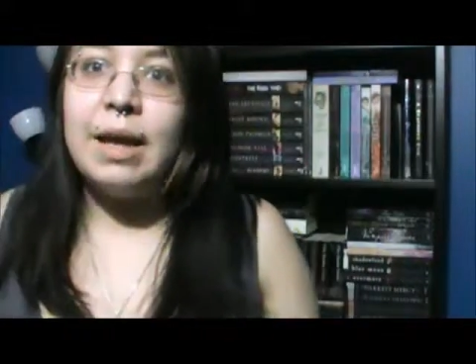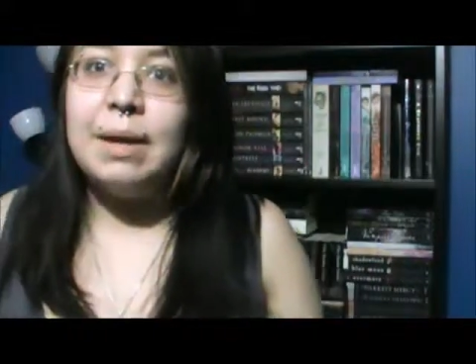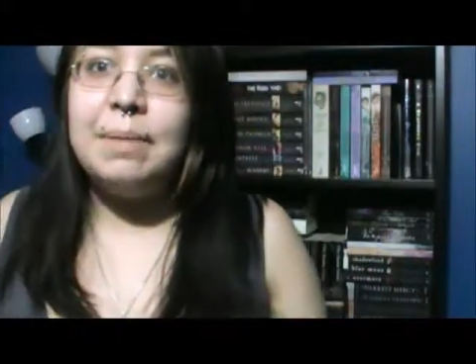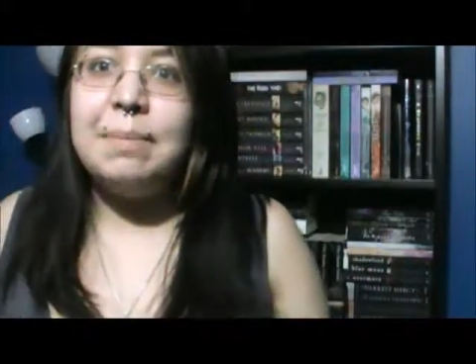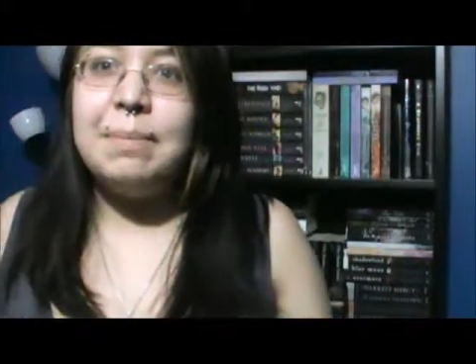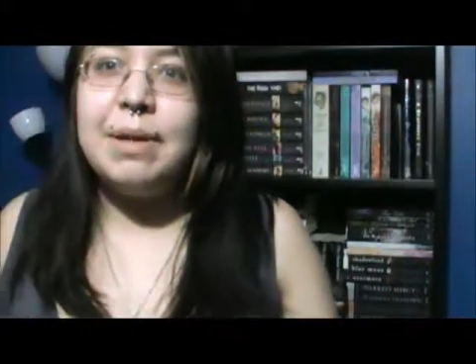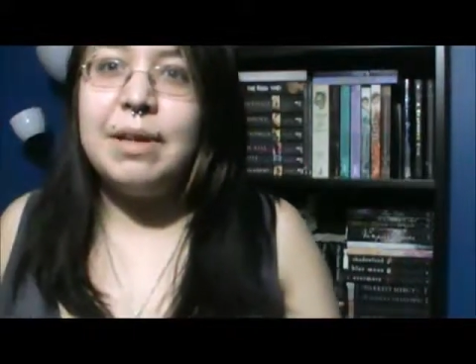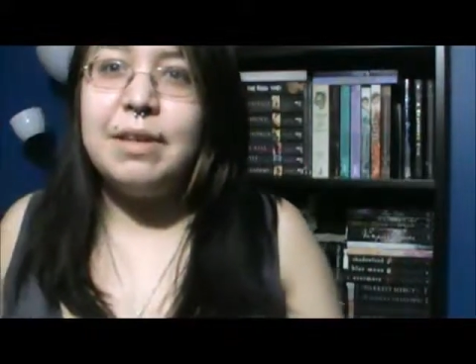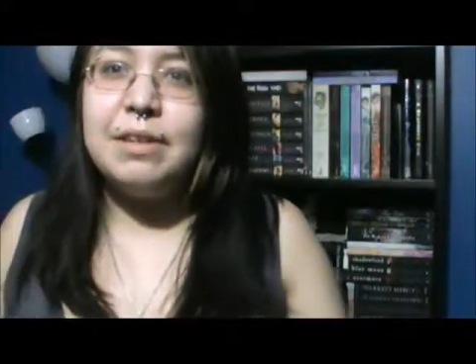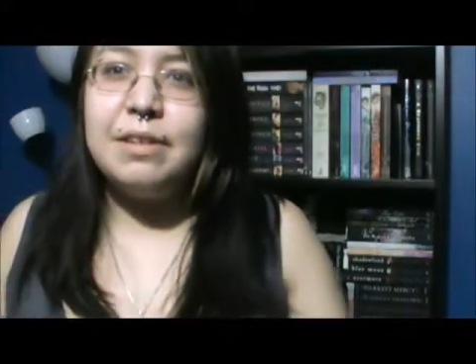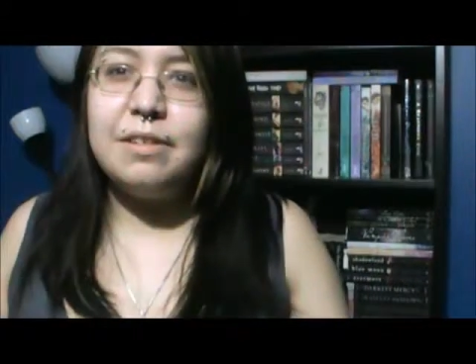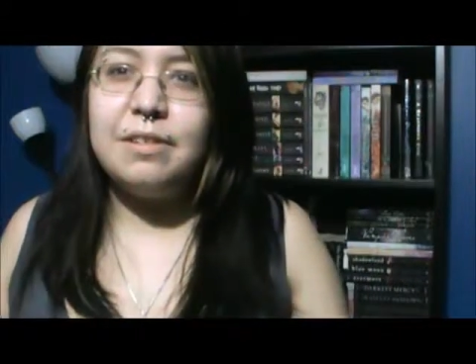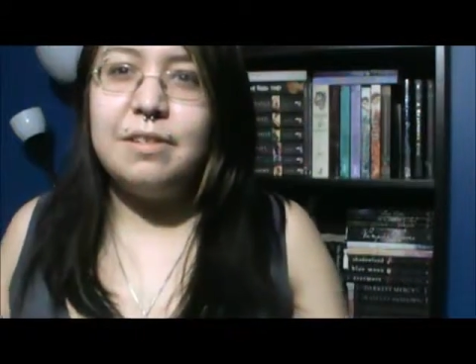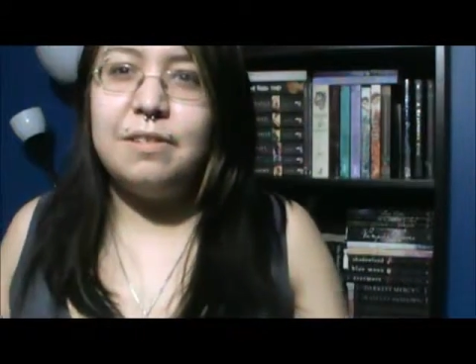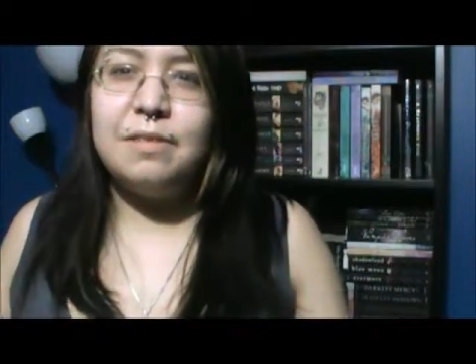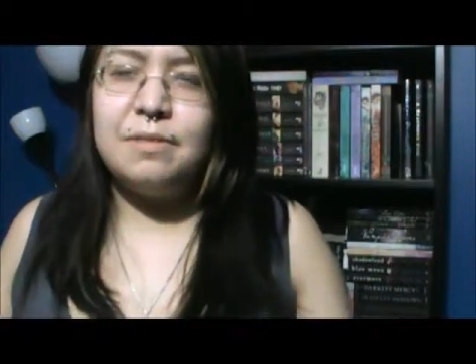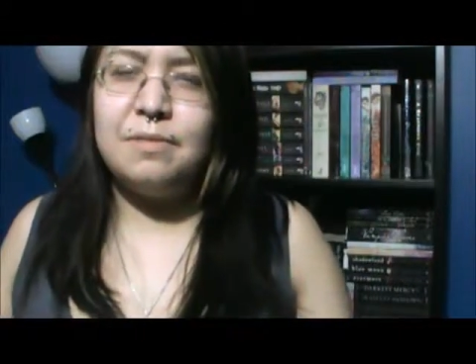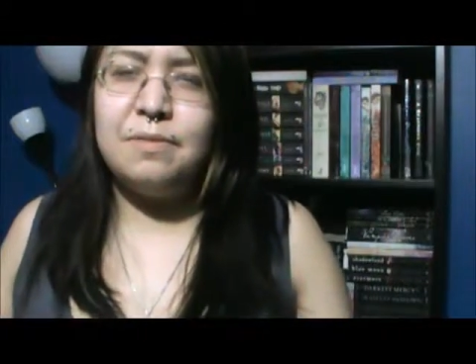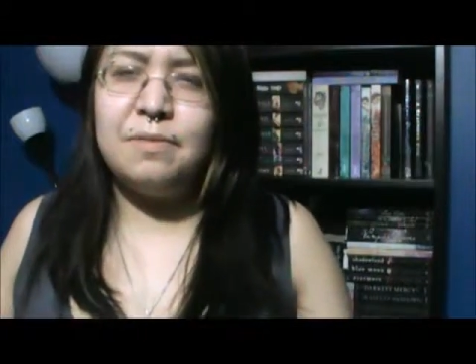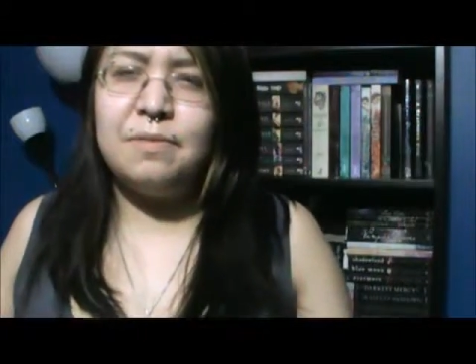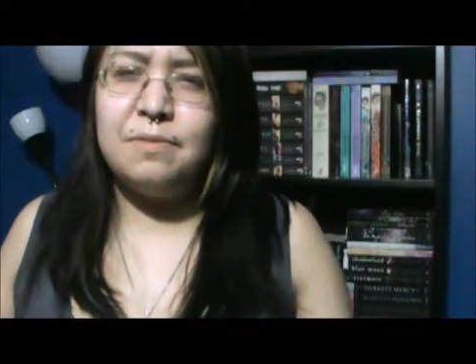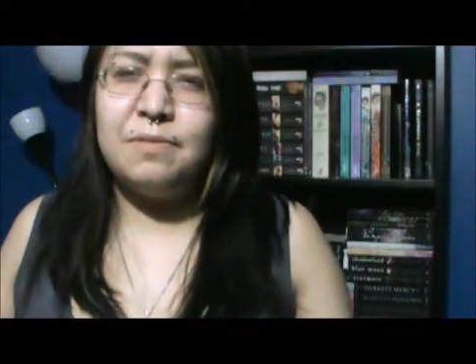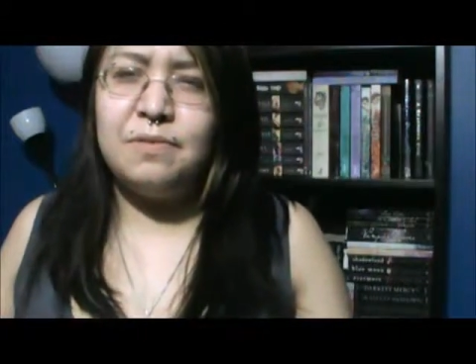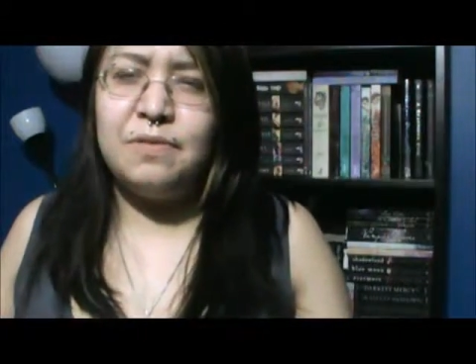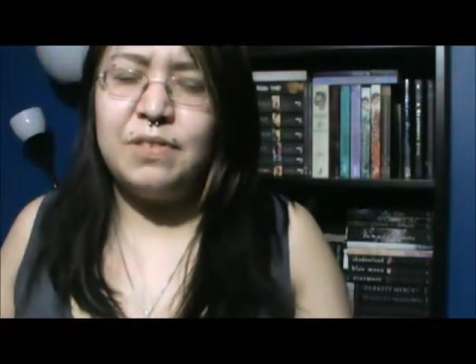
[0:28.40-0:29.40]
I meant to
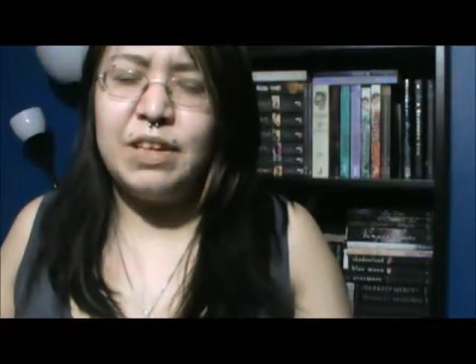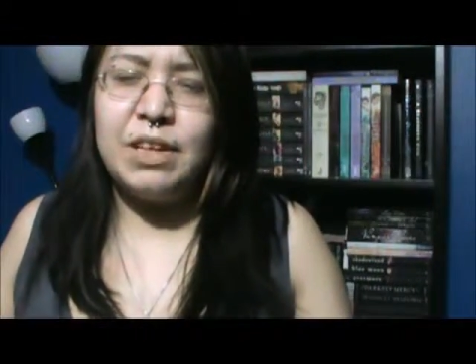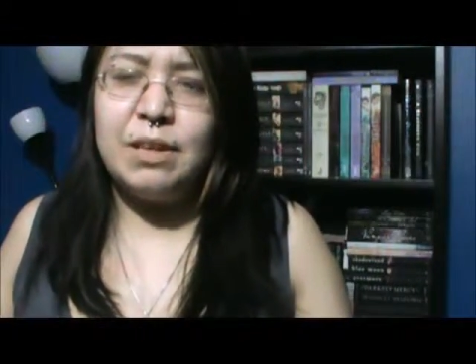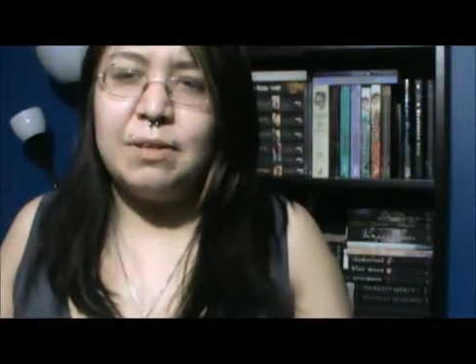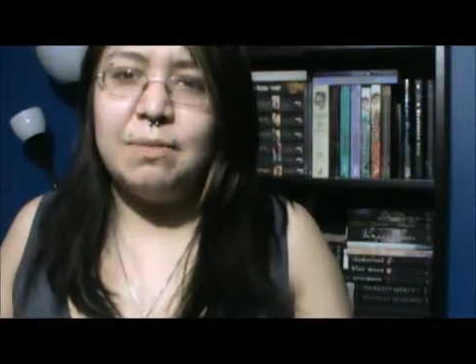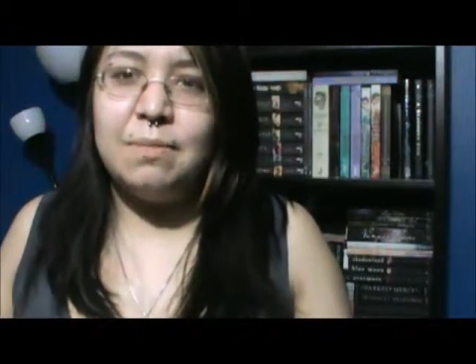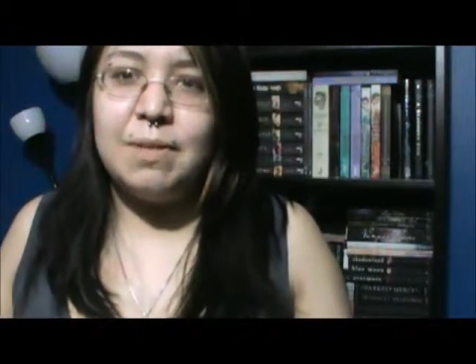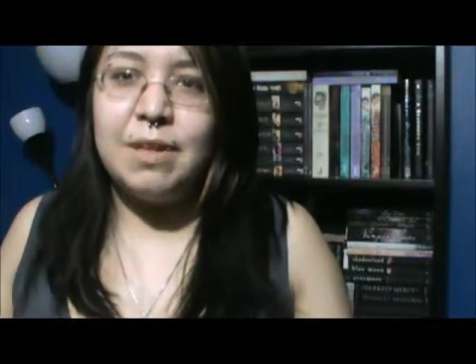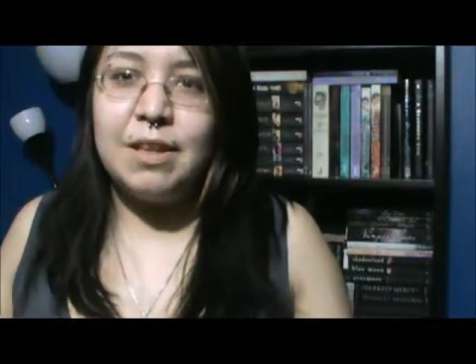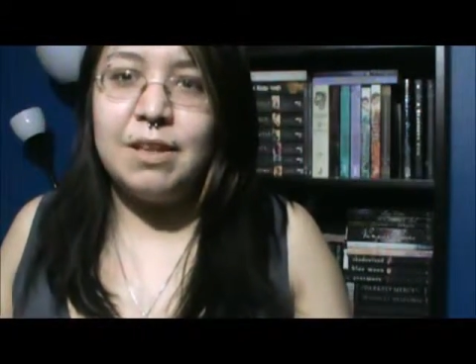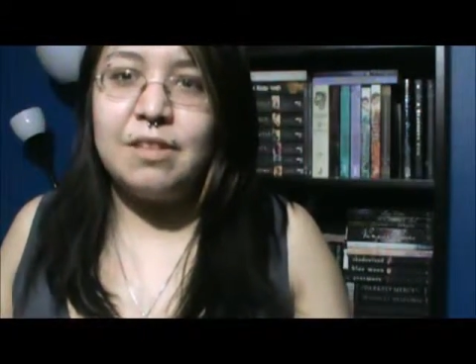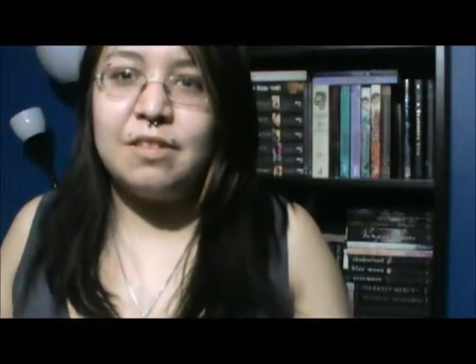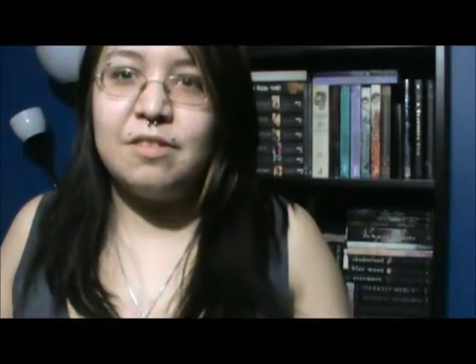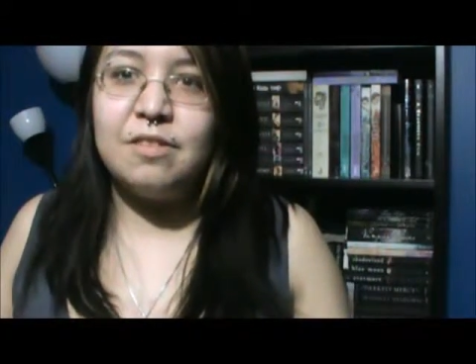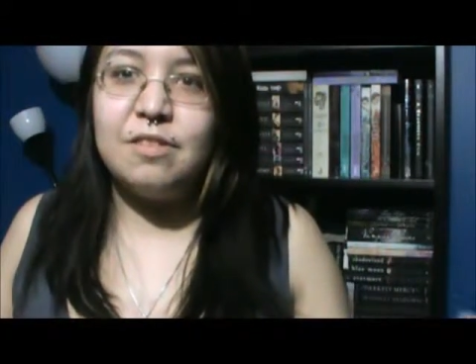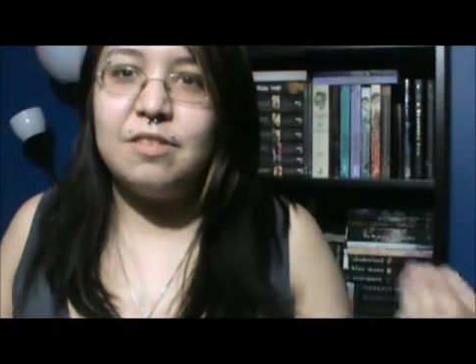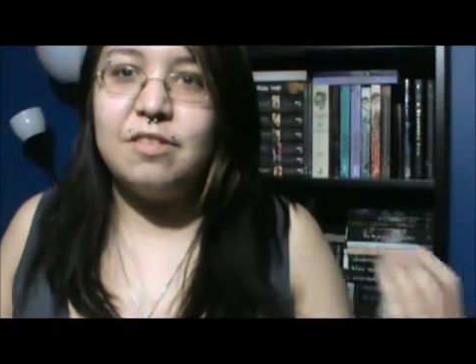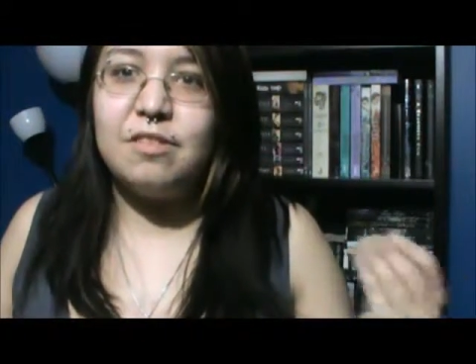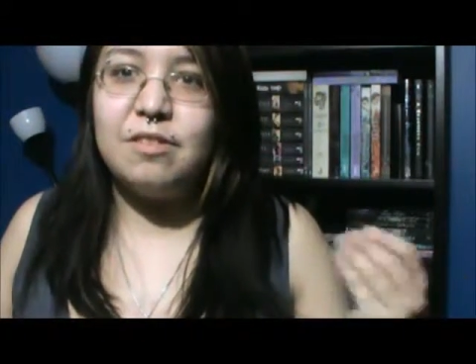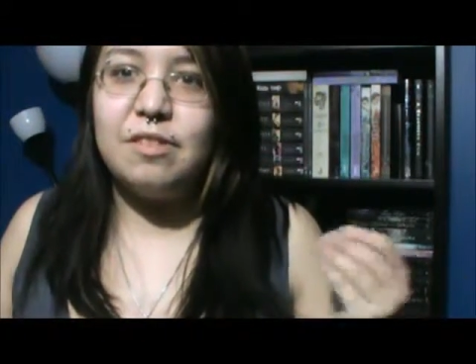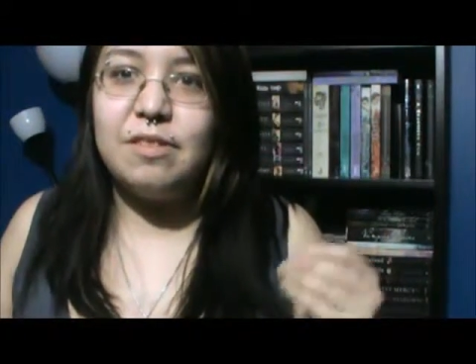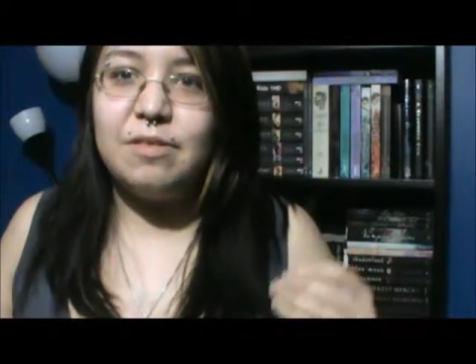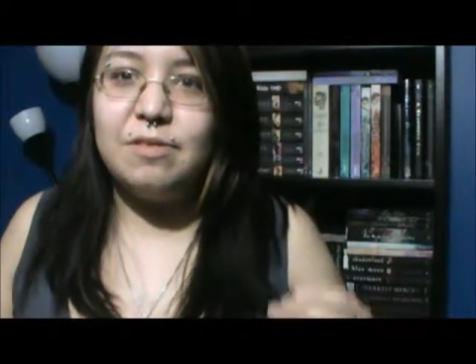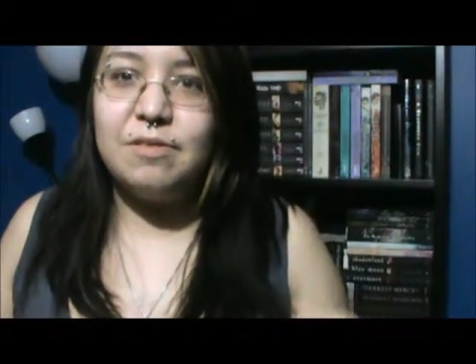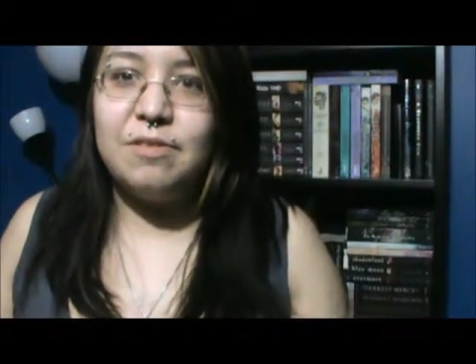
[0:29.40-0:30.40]
film this